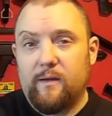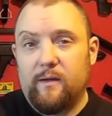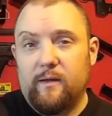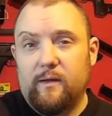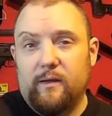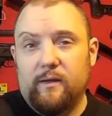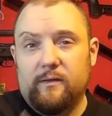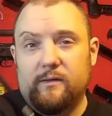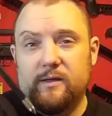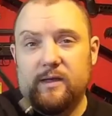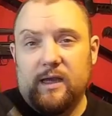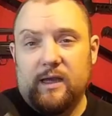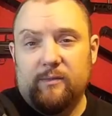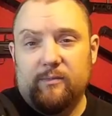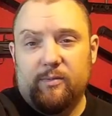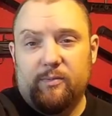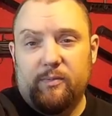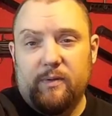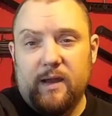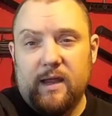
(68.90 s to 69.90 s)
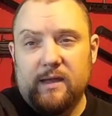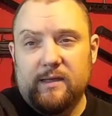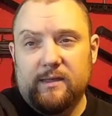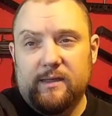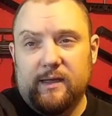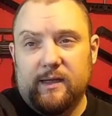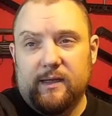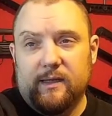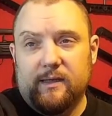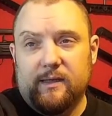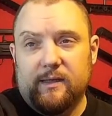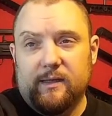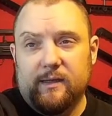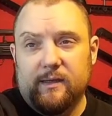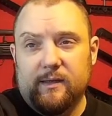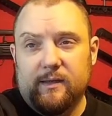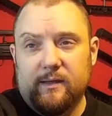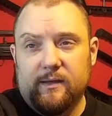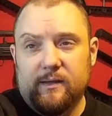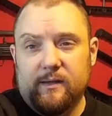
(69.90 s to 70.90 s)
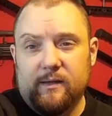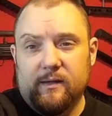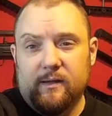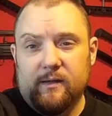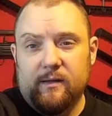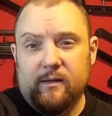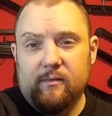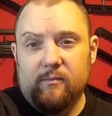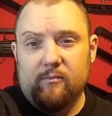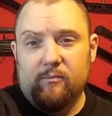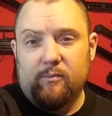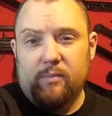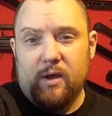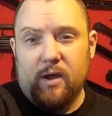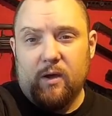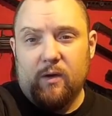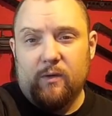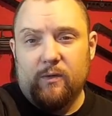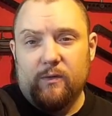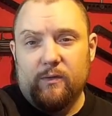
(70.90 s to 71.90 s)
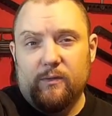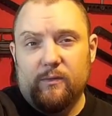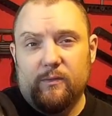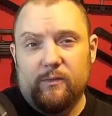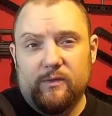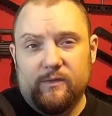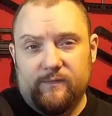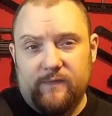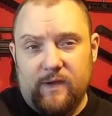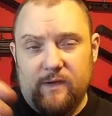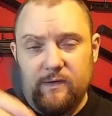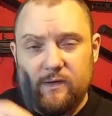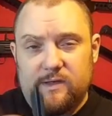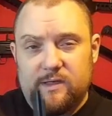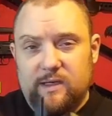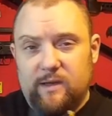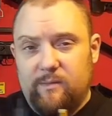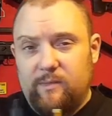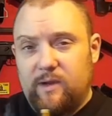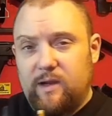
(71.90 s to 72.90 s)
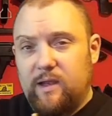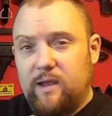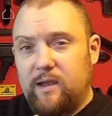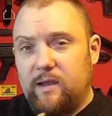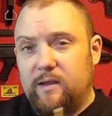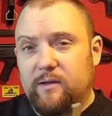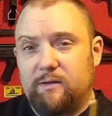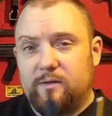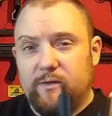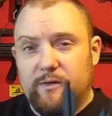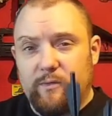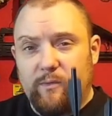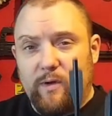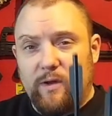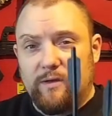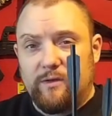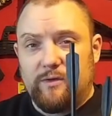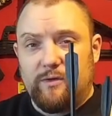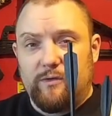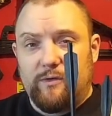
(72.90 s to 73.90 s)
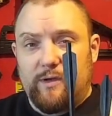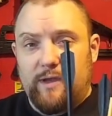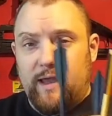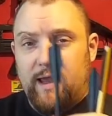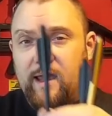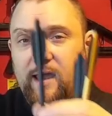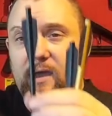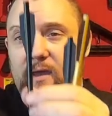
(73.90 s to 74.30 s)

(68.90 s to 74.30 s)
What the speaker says: A cheap plastic bolt, very similar to the ones you get